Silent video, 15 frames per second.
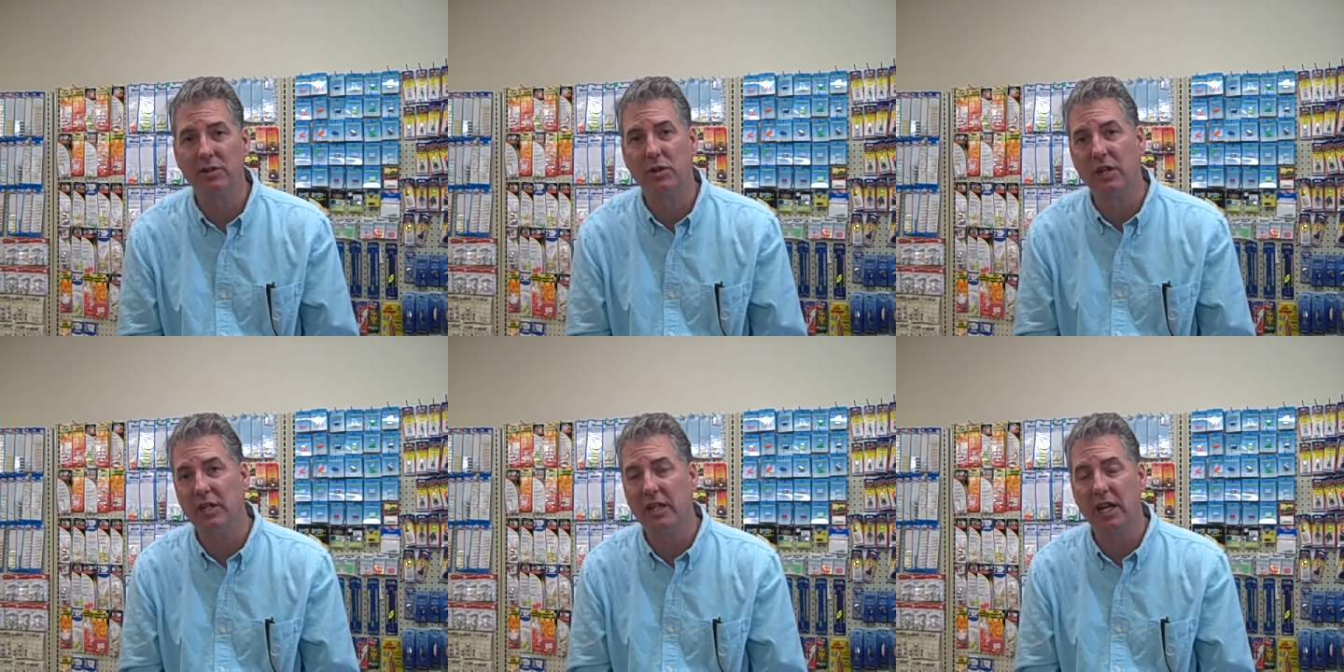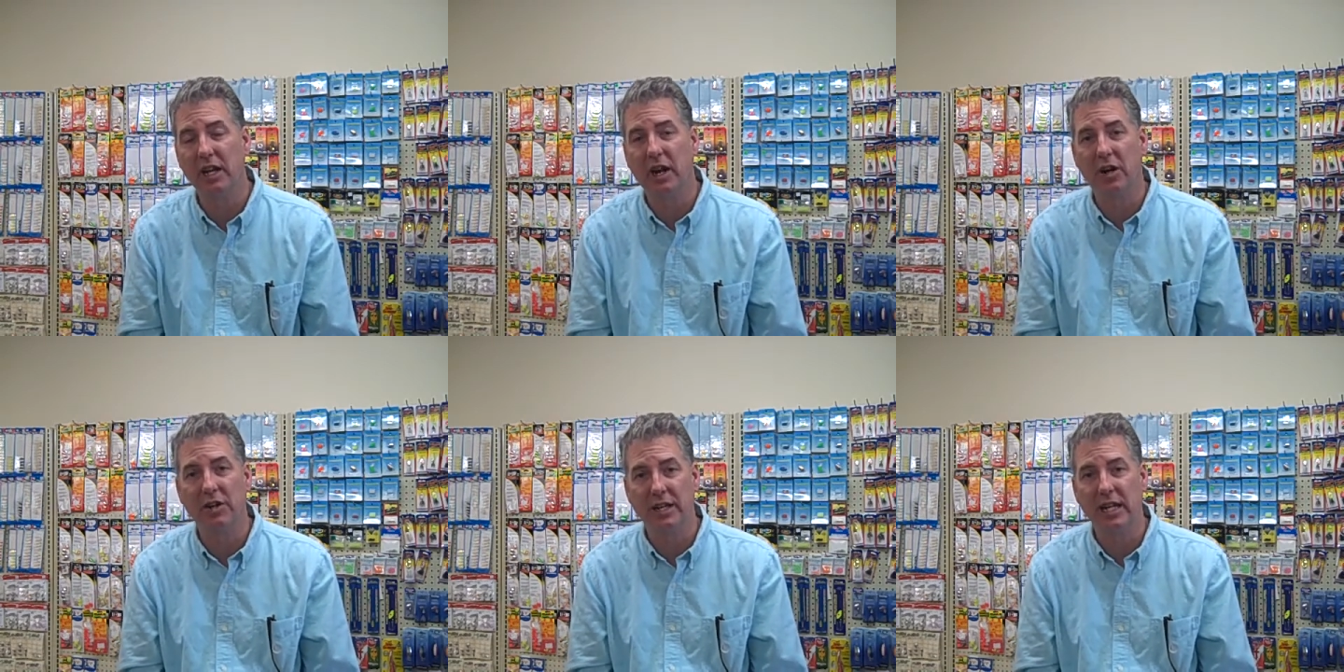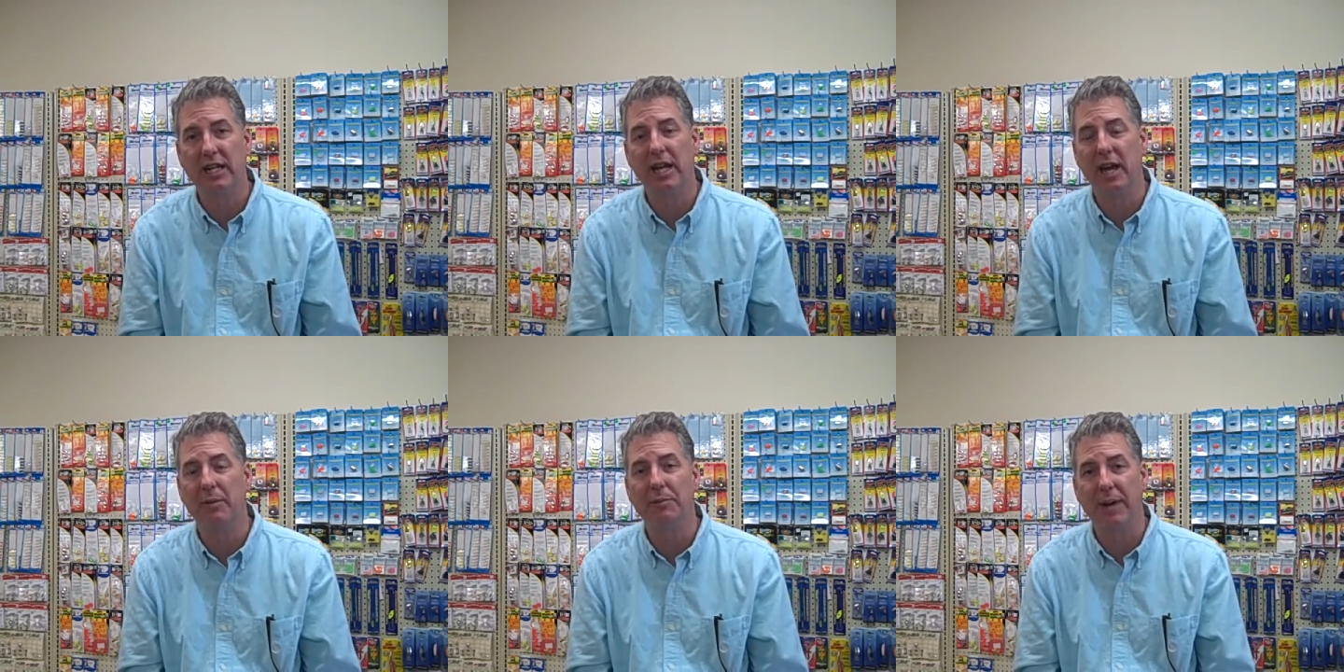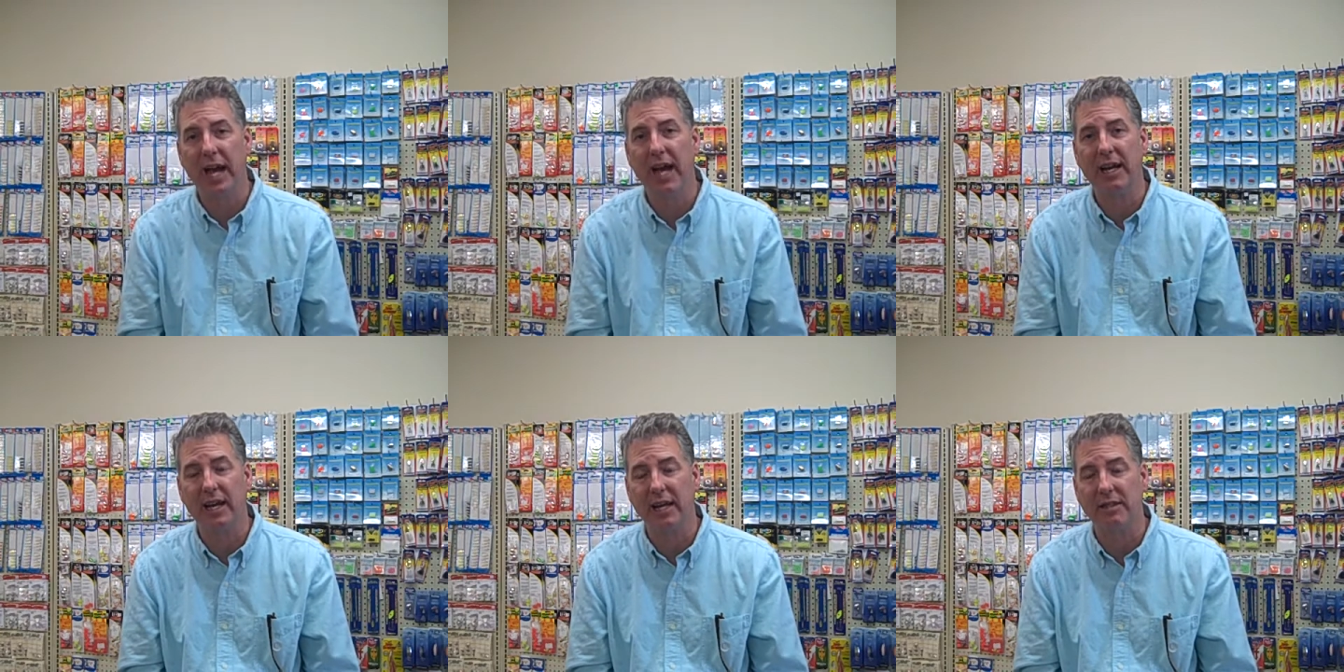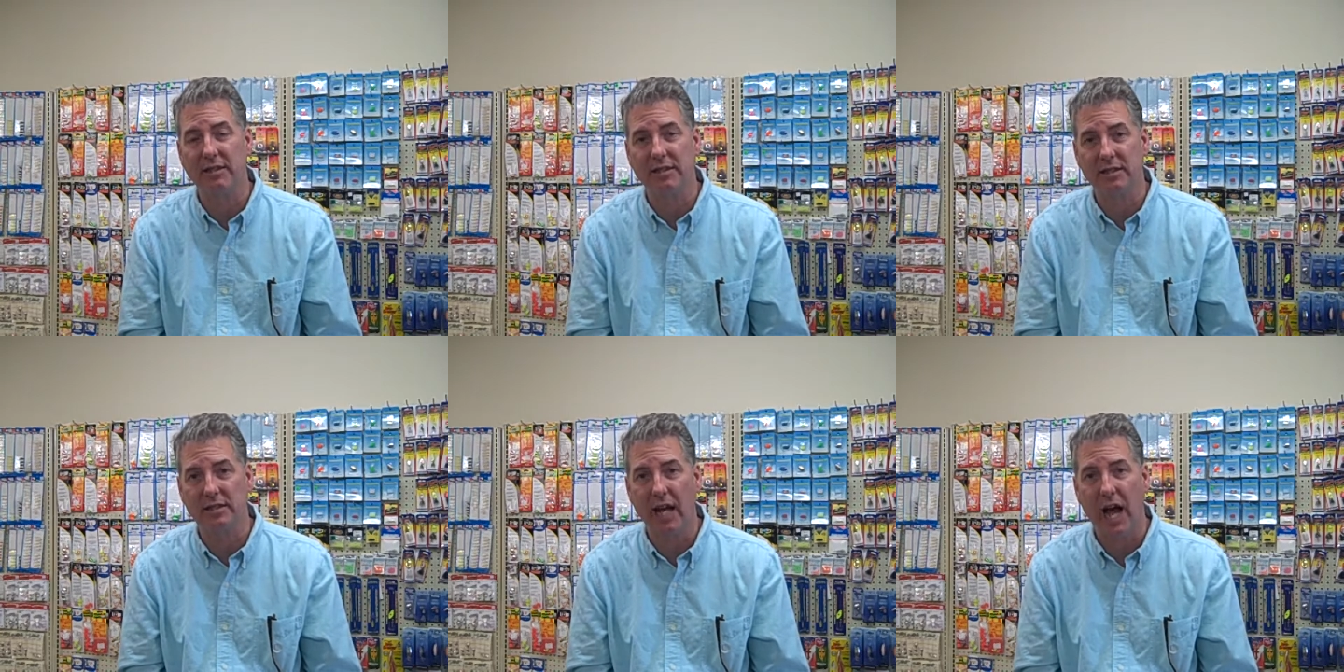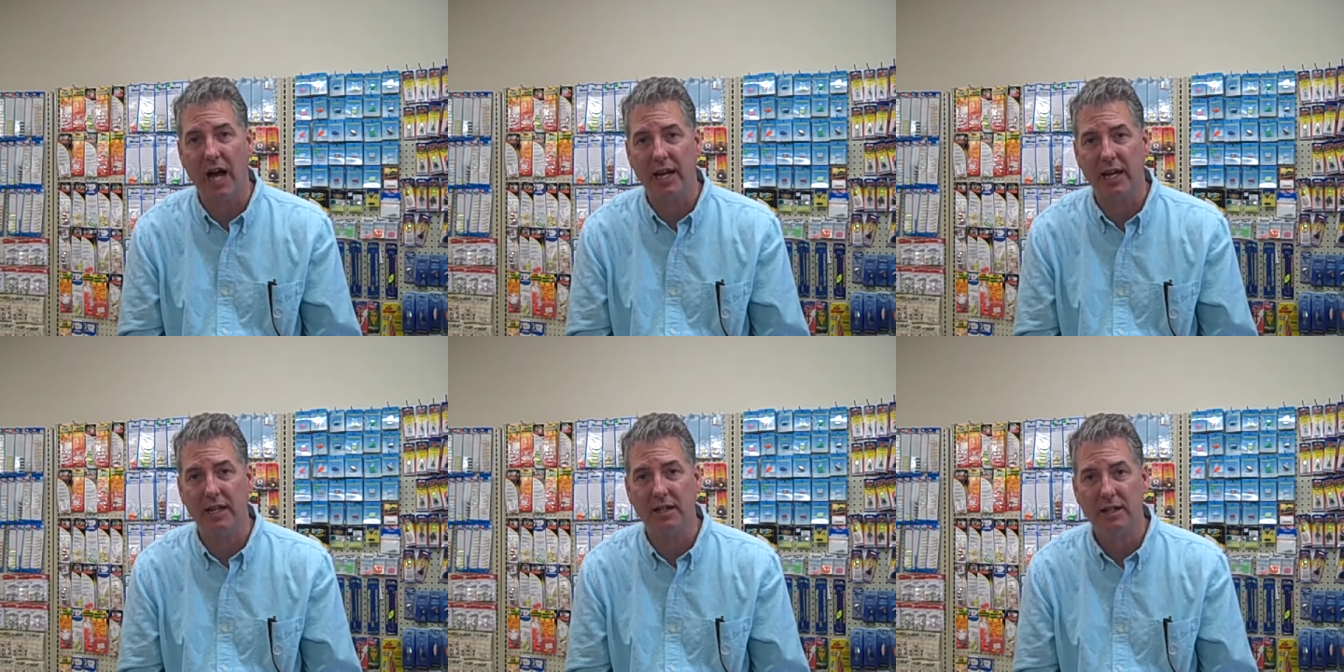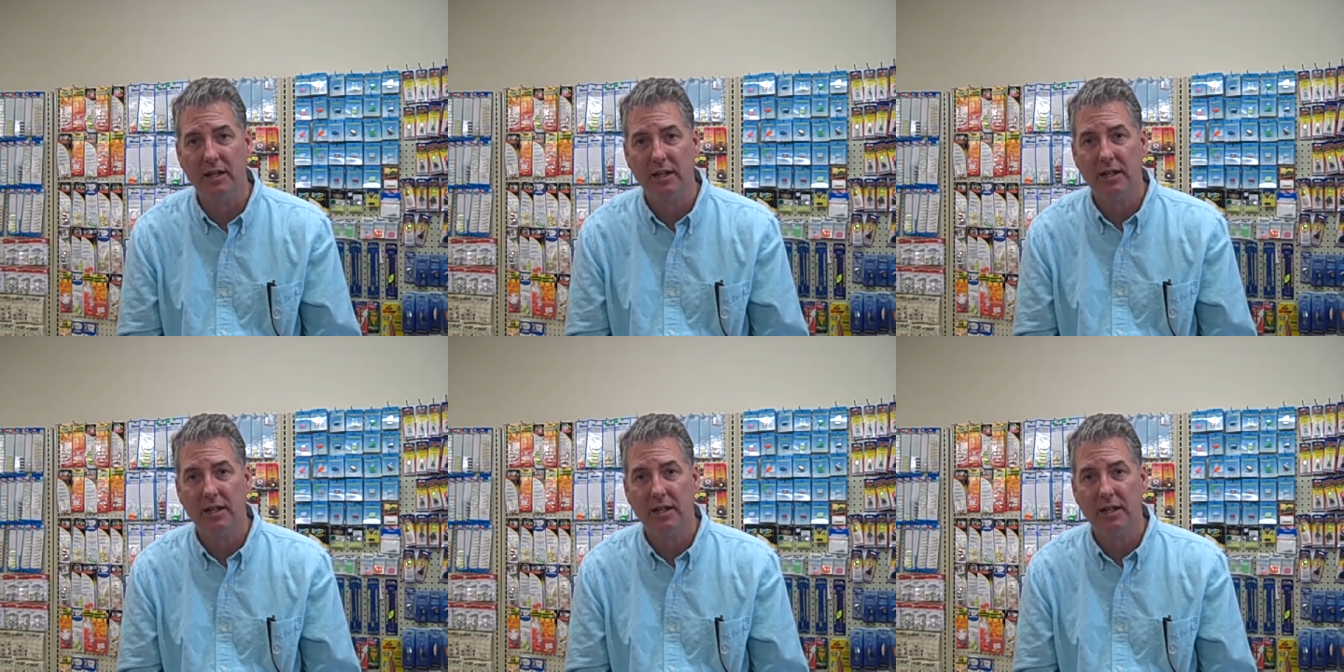so the DNR did come back and stock it.